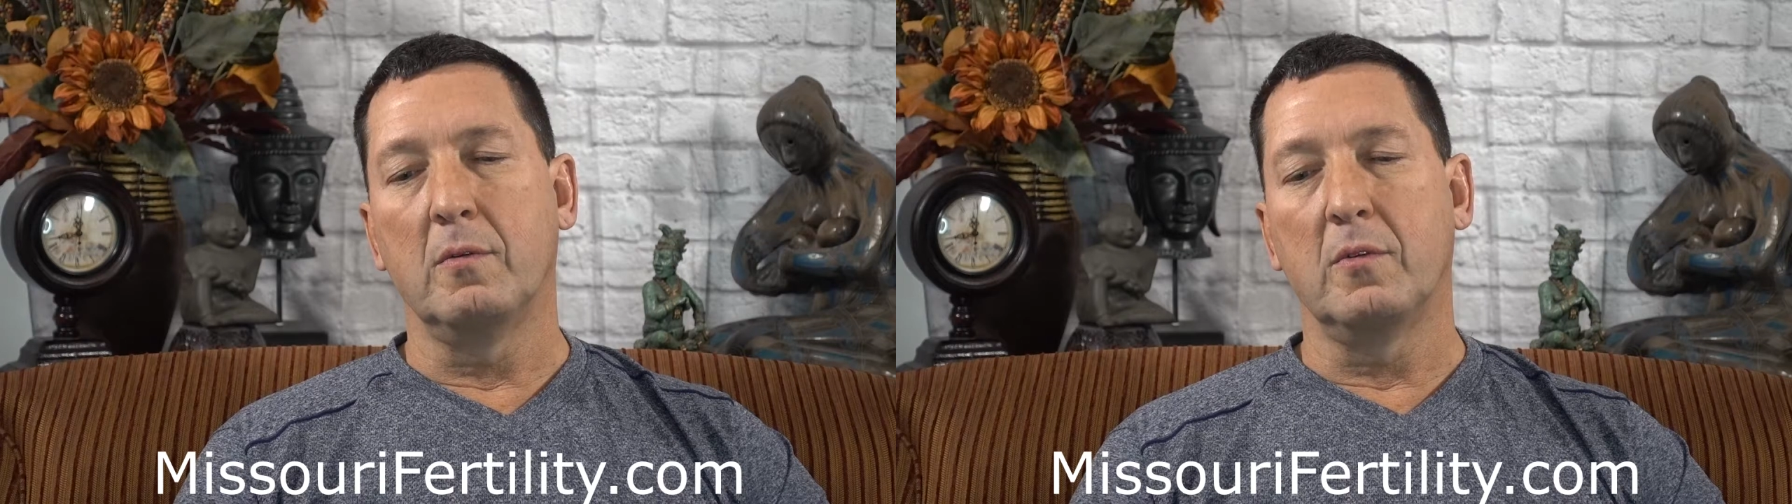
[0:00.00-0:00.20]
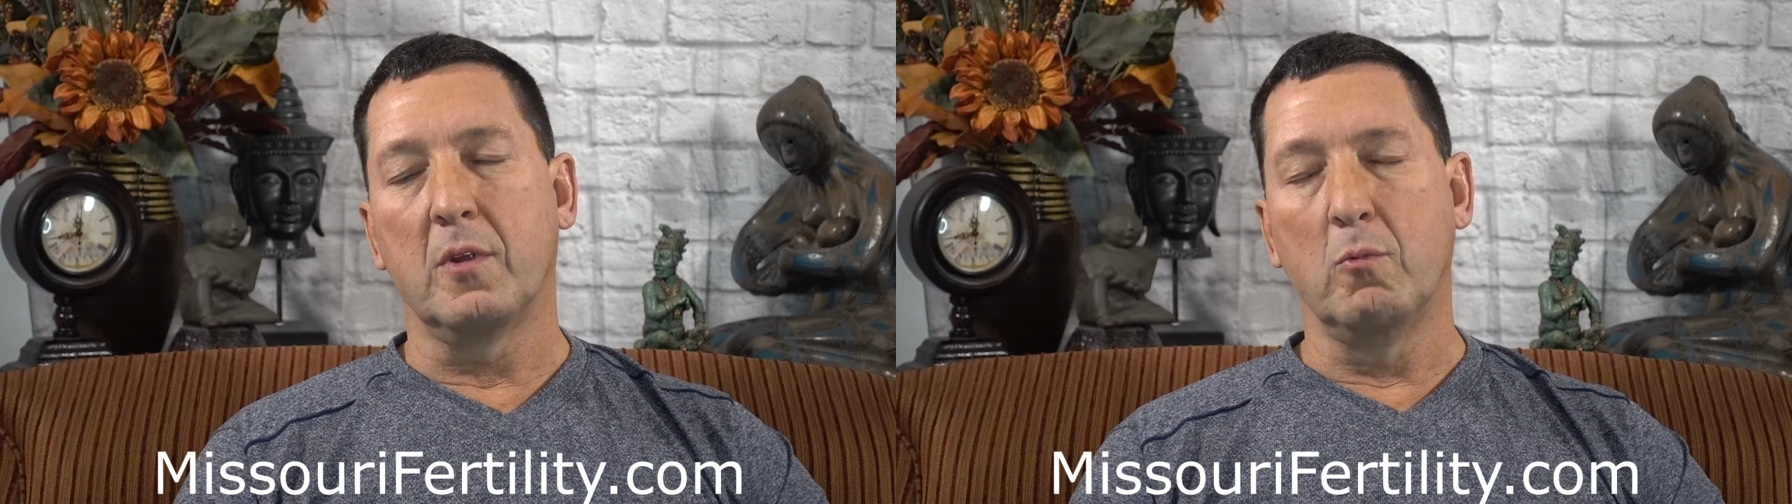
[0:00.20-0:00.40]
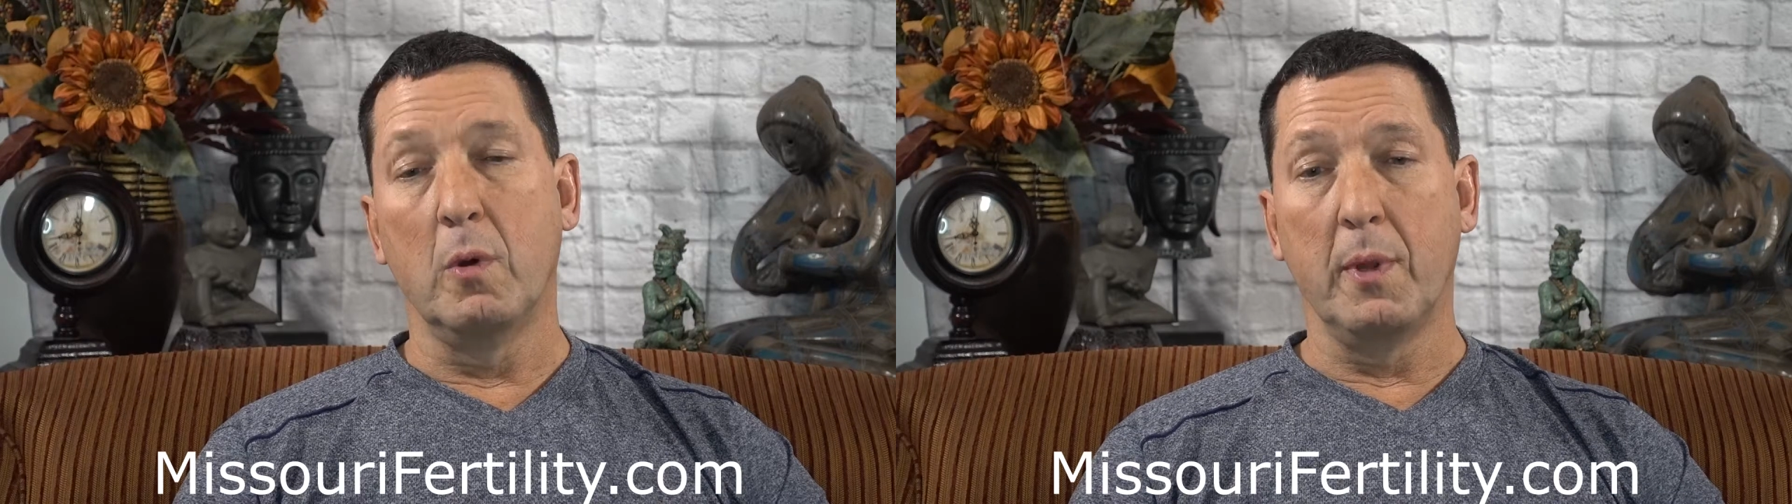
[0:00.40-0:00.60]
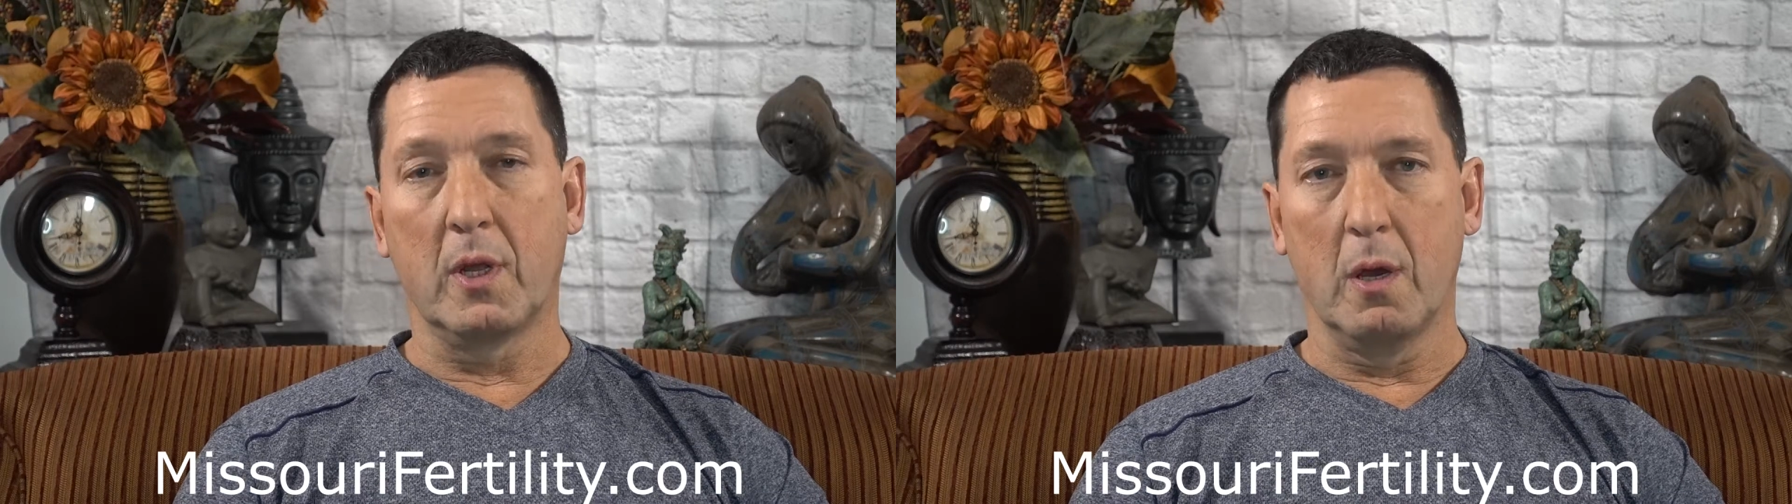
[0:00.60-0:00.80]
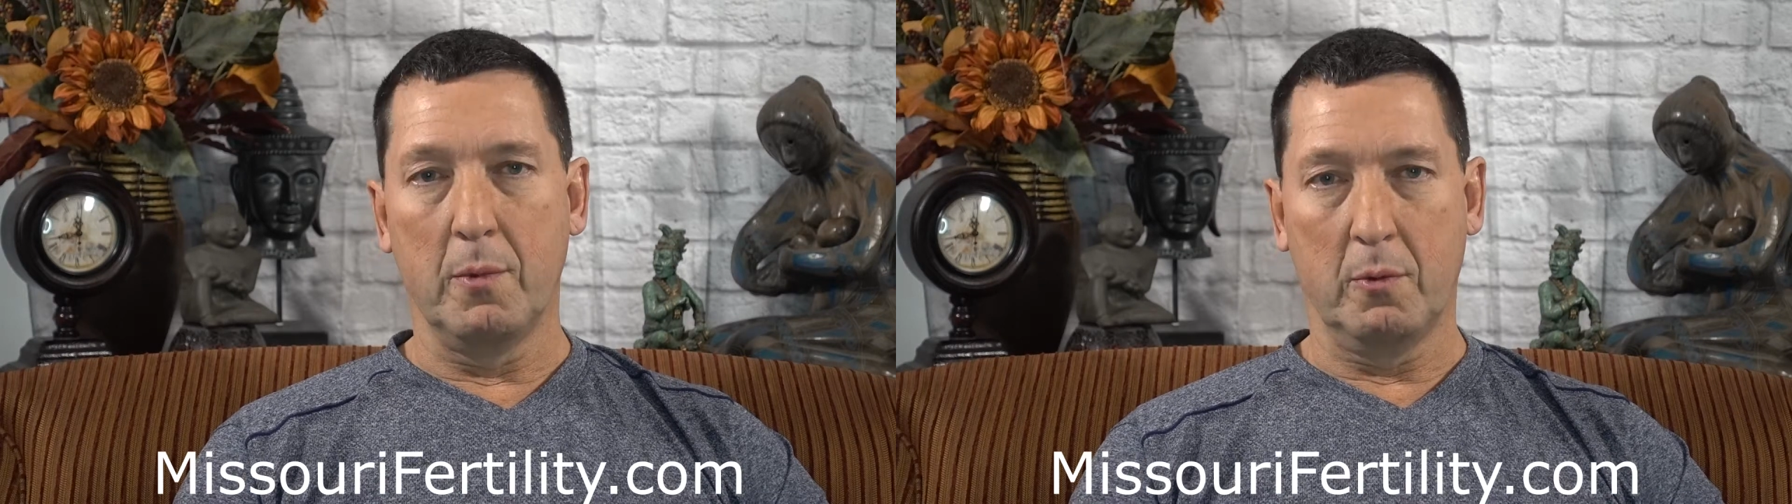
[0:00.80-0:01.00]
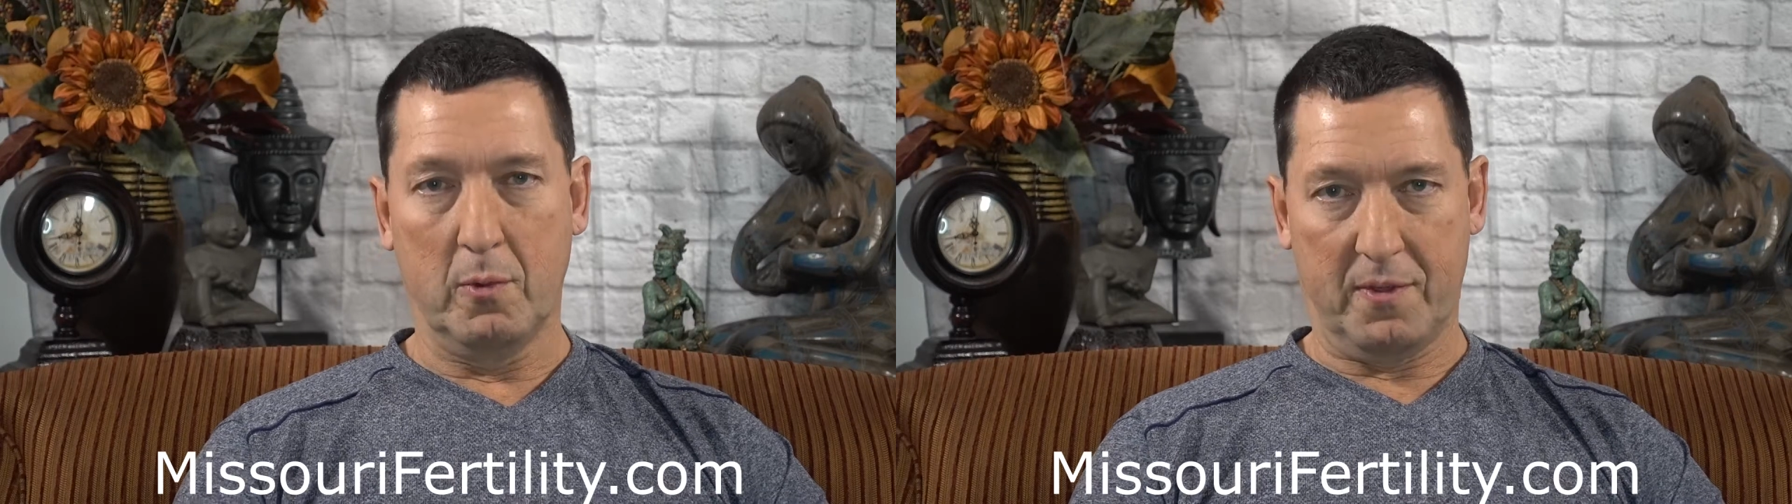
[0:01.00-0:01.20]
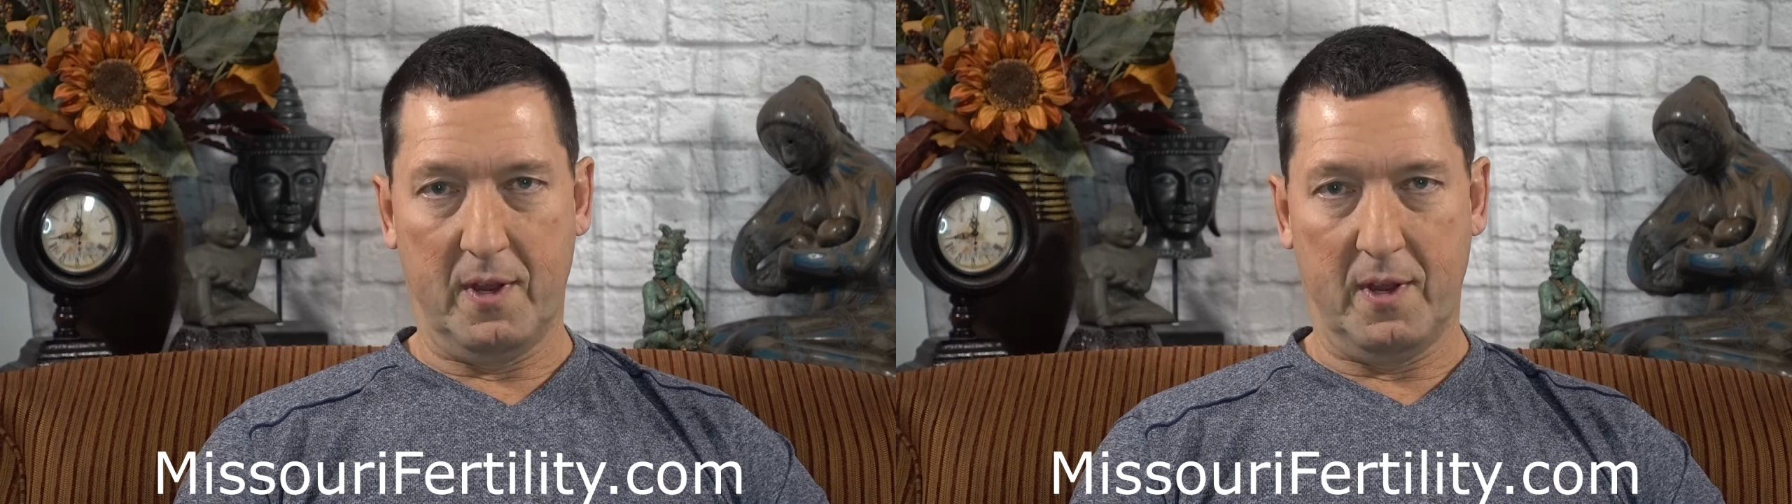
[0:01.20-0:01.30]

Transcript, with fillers: some women come in with